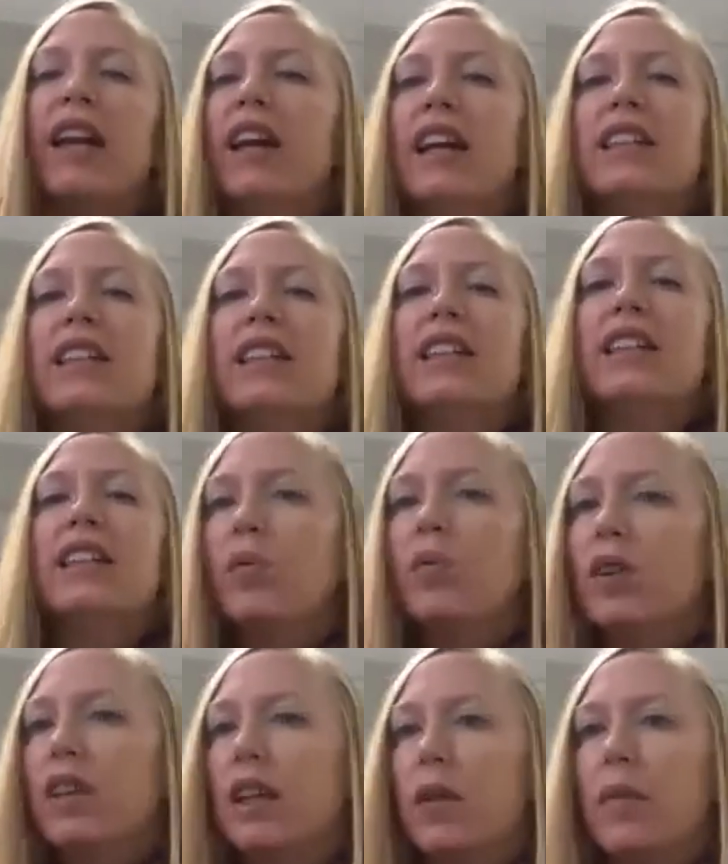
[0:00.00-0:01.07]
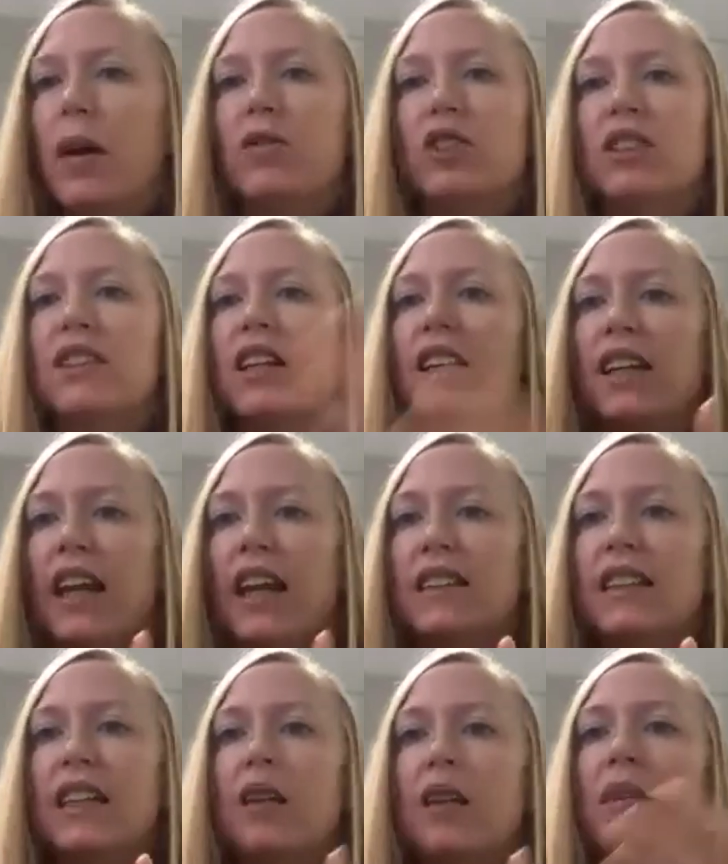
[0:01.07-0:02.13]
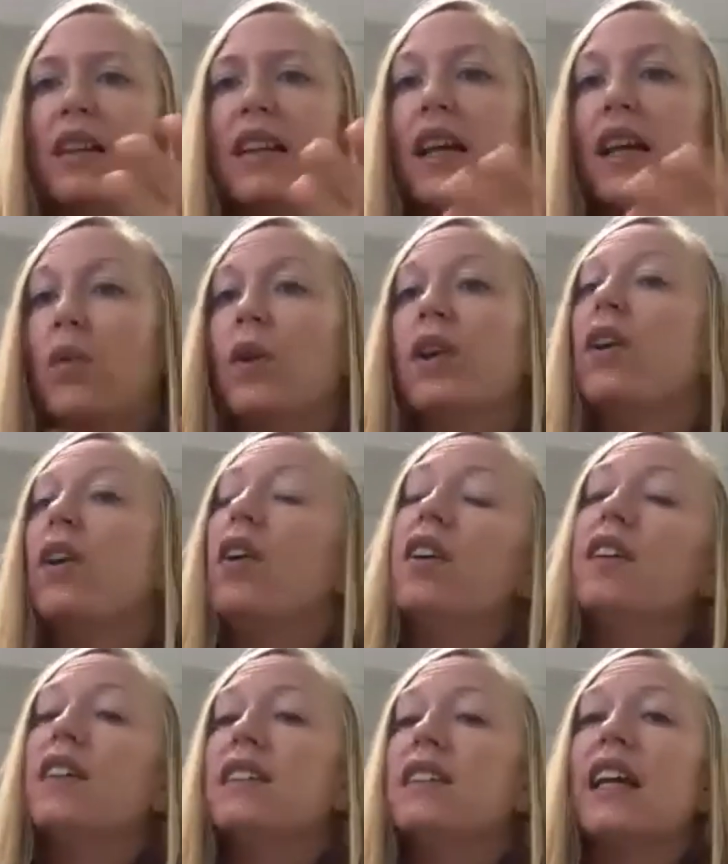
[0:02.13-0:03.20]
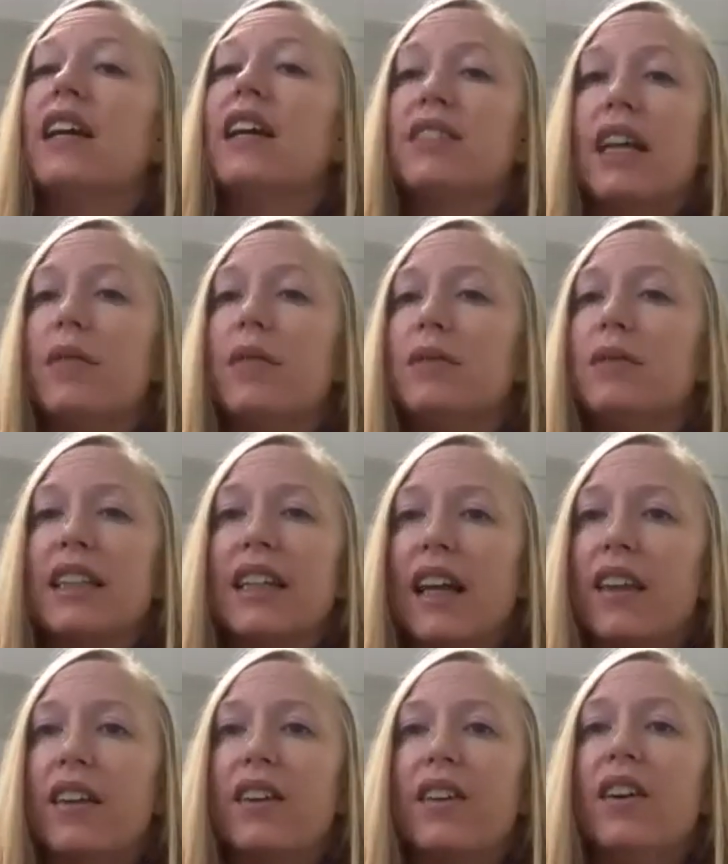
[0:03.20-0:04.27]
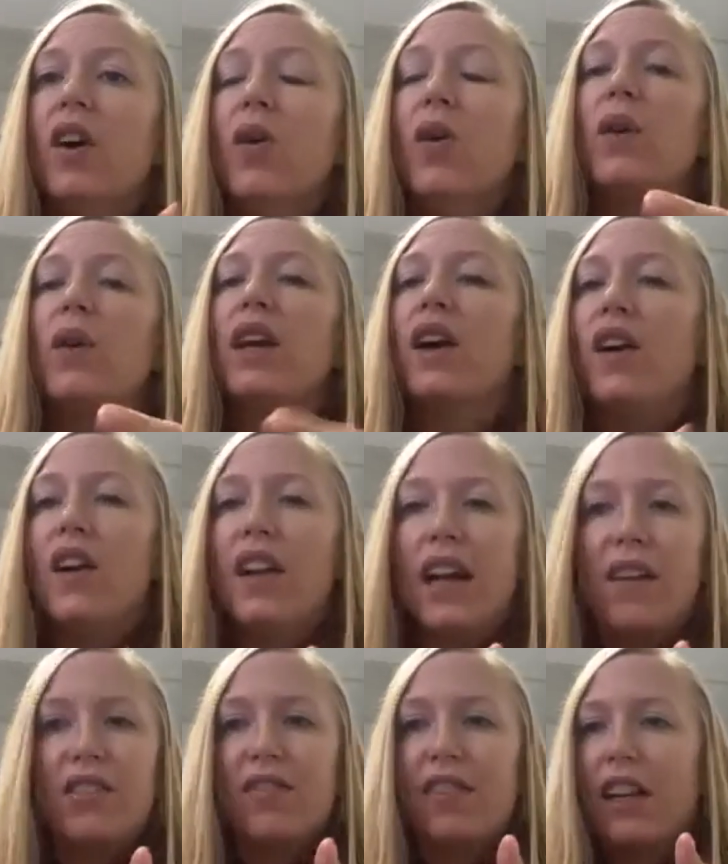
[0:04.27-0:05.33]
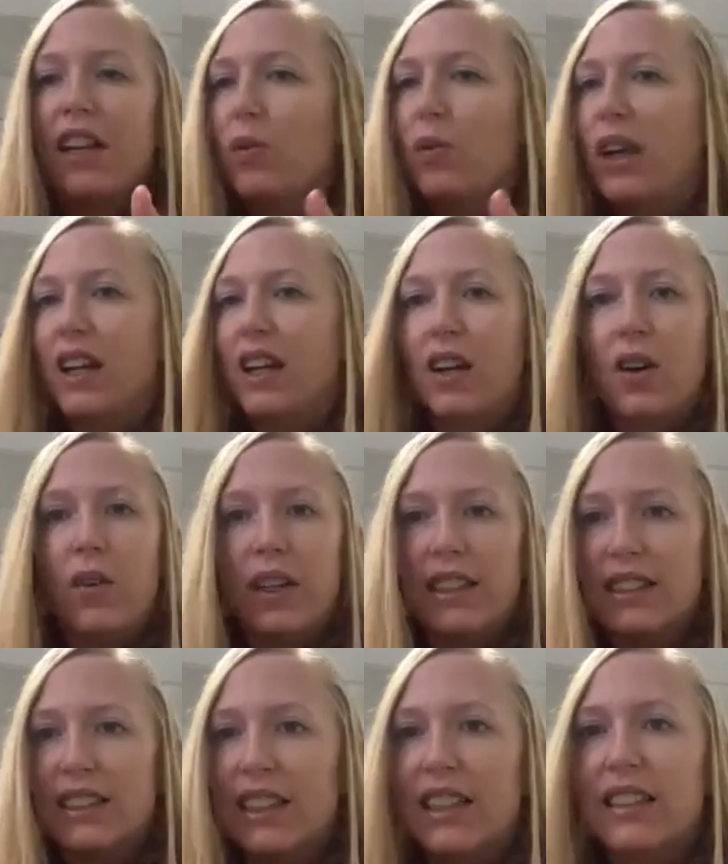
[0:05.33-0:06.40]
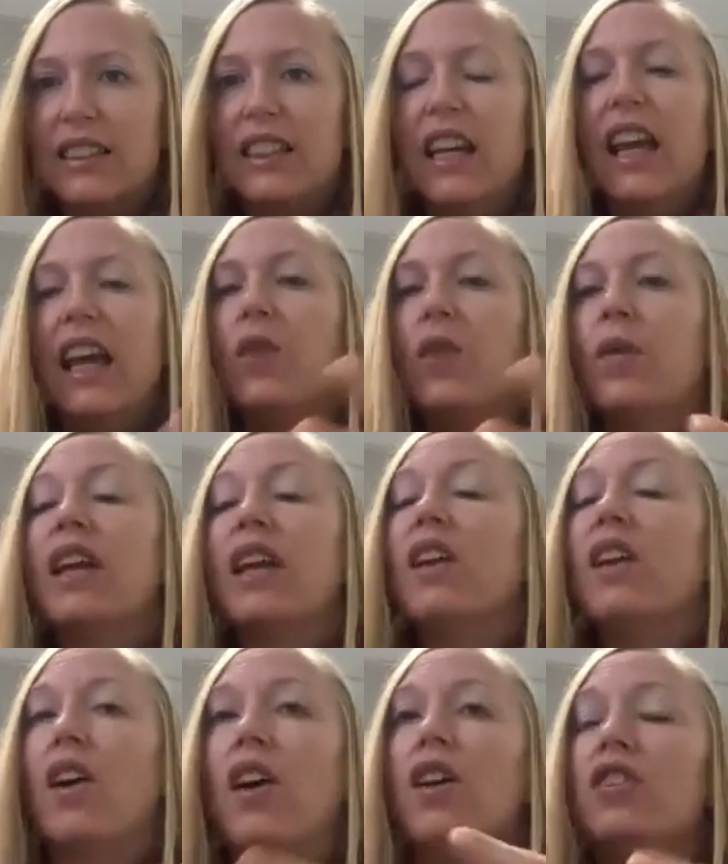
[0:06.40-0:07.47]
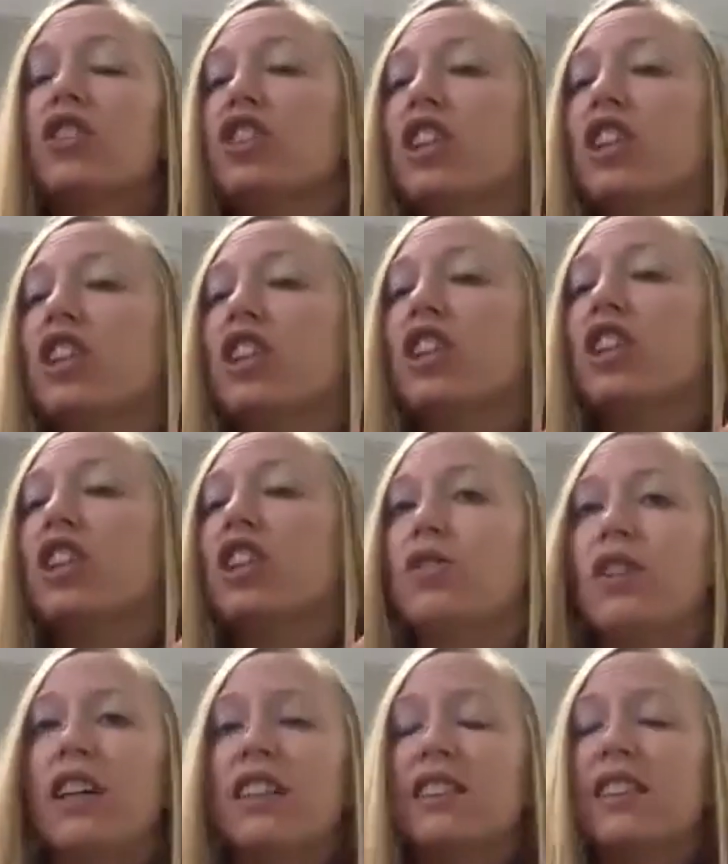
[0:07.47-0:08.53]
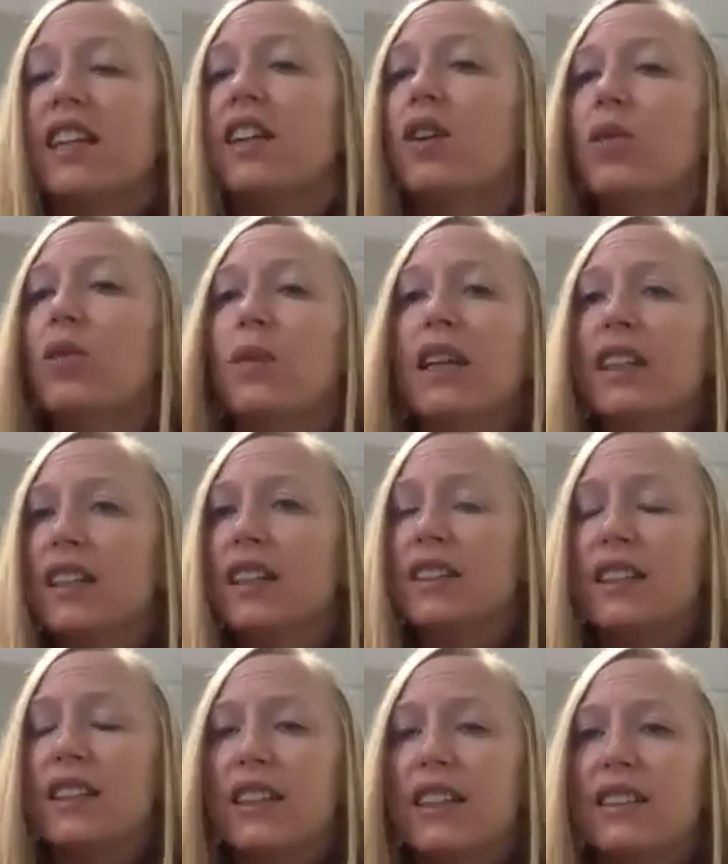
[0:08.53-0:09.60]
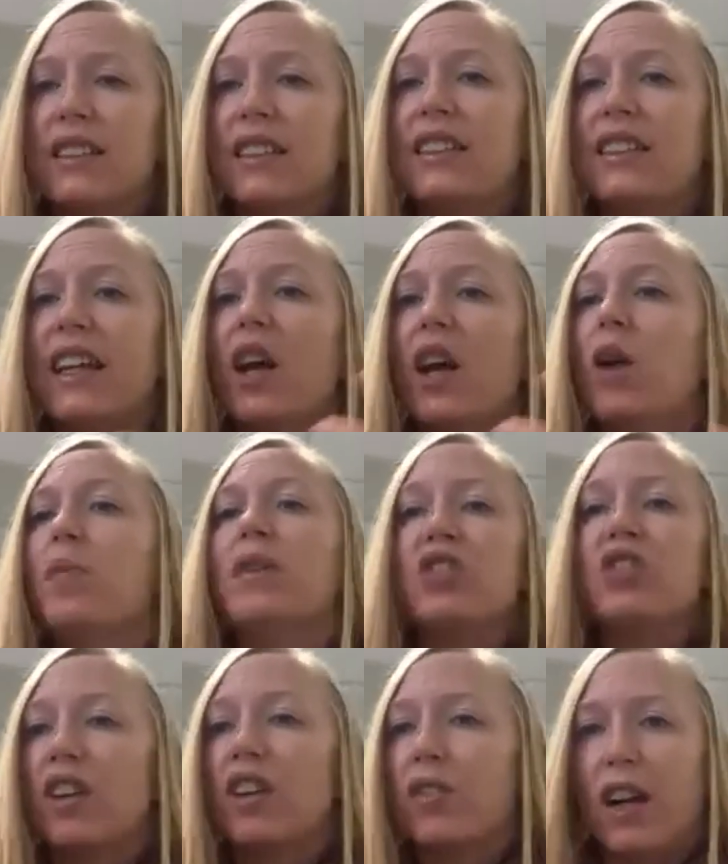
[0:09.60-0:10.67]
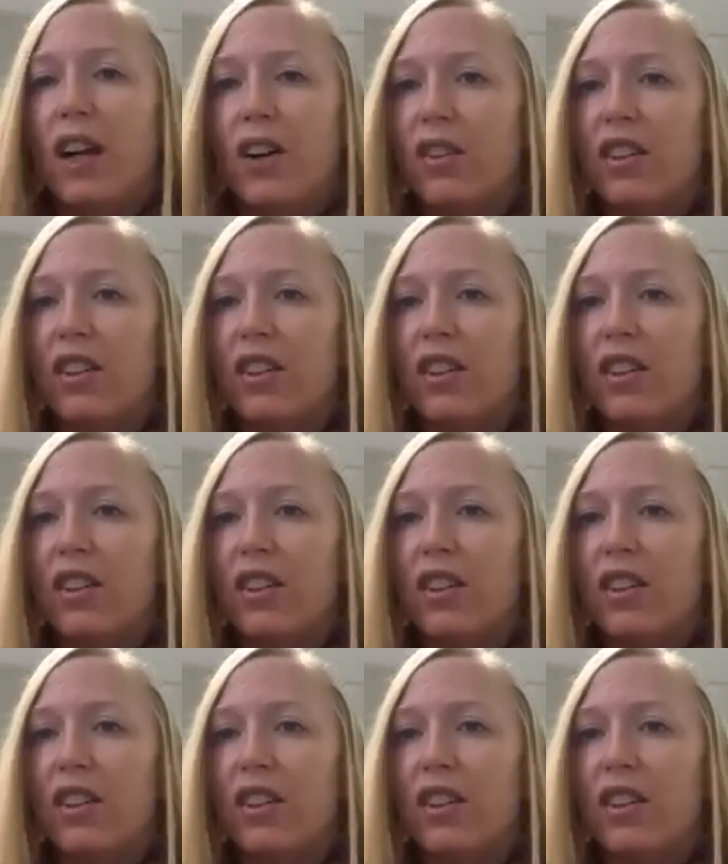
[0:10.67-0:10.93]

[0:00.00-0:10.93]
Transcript: it's all really about just connecting and being like we're all in this lifetime together we all have to find a way to coexist and we can all share our strengths and our weaknesses to help each other out